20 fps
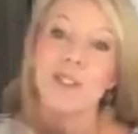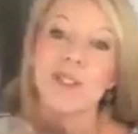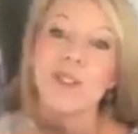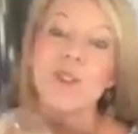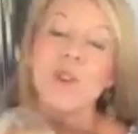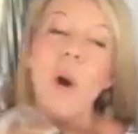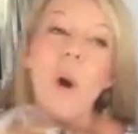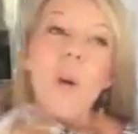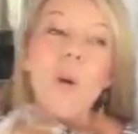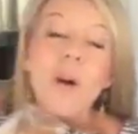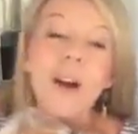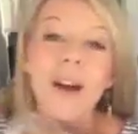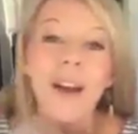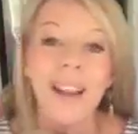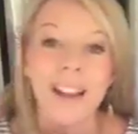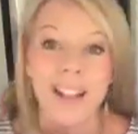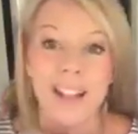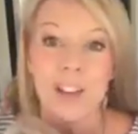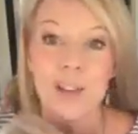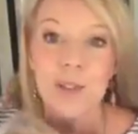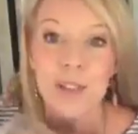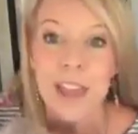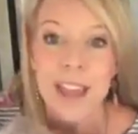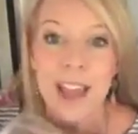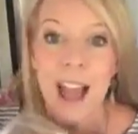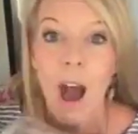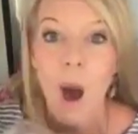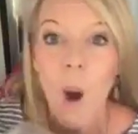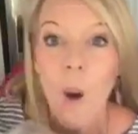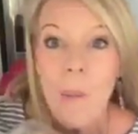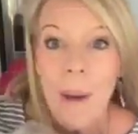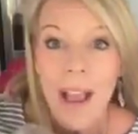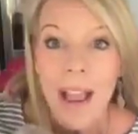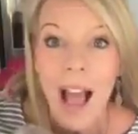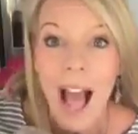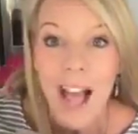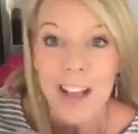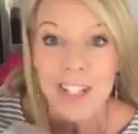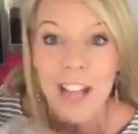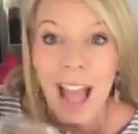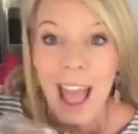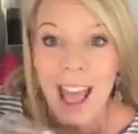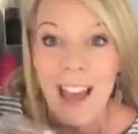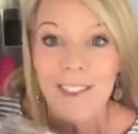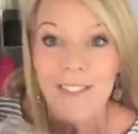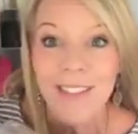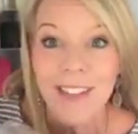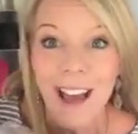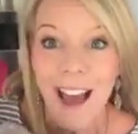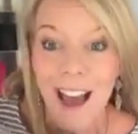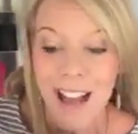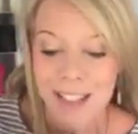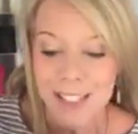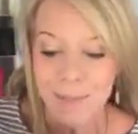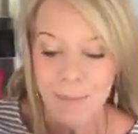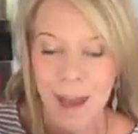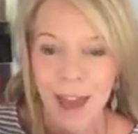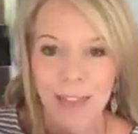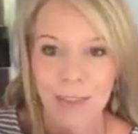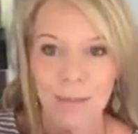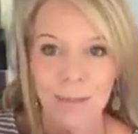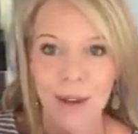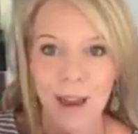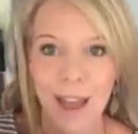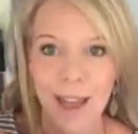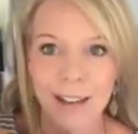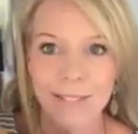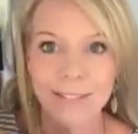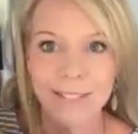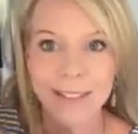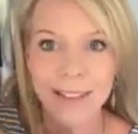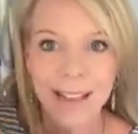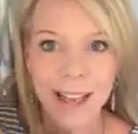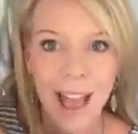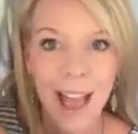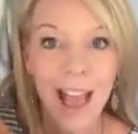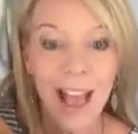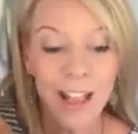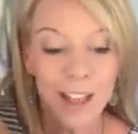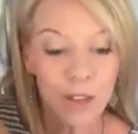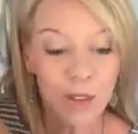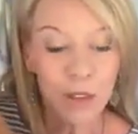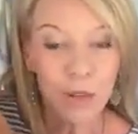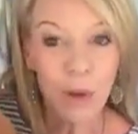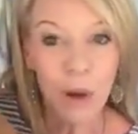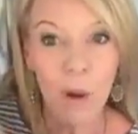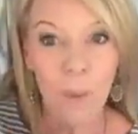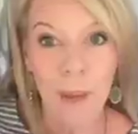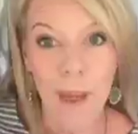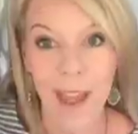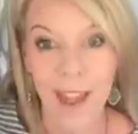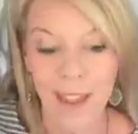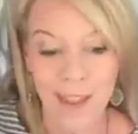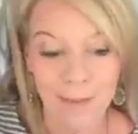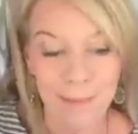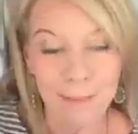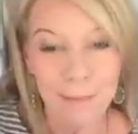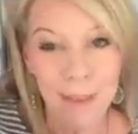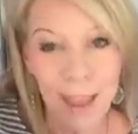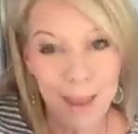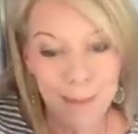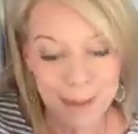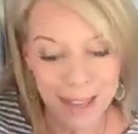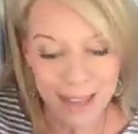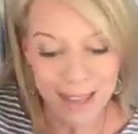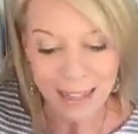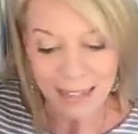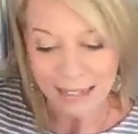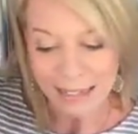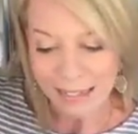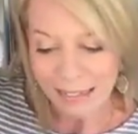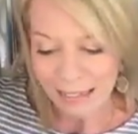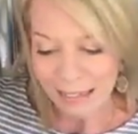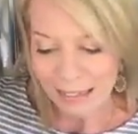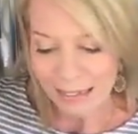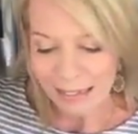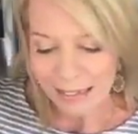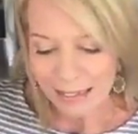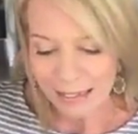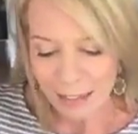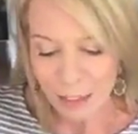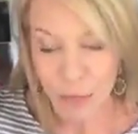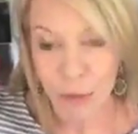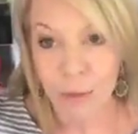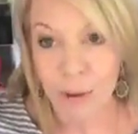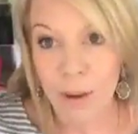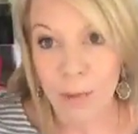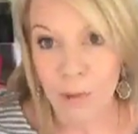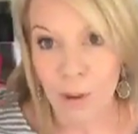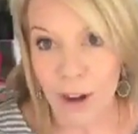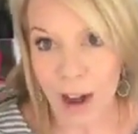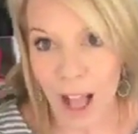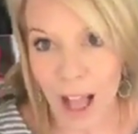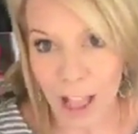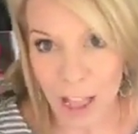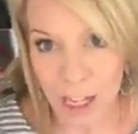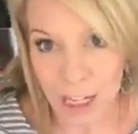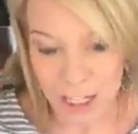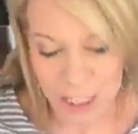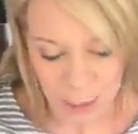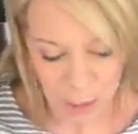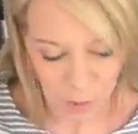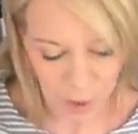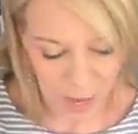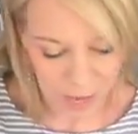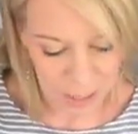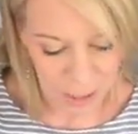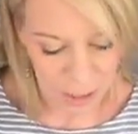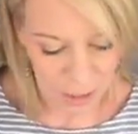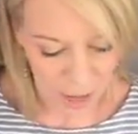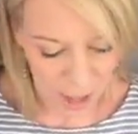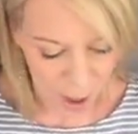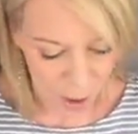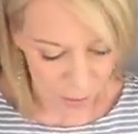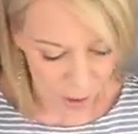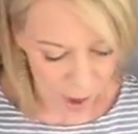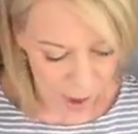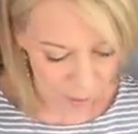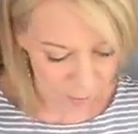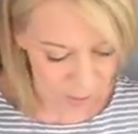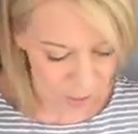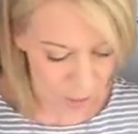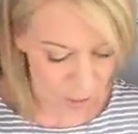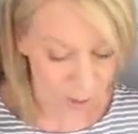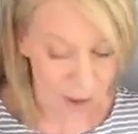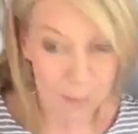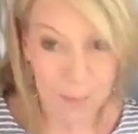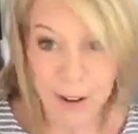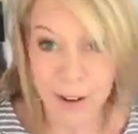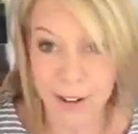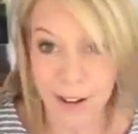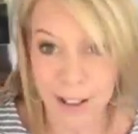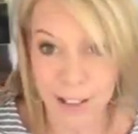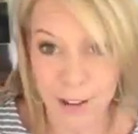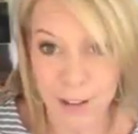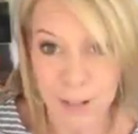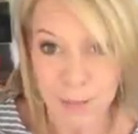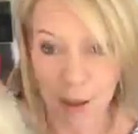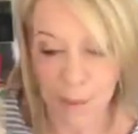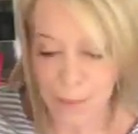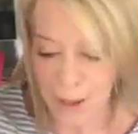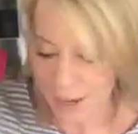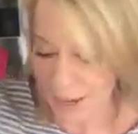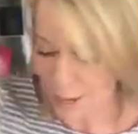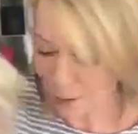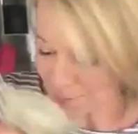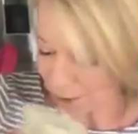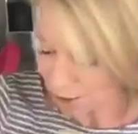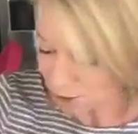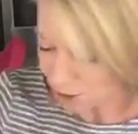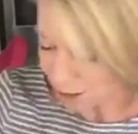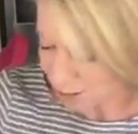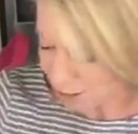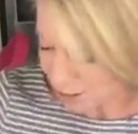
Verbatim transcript: so good. And you think, oh my gosh, I have got to buy the bread. And you throw away maybe three more dollars. Okay, so now we're up to, and I better not lose my money in my trash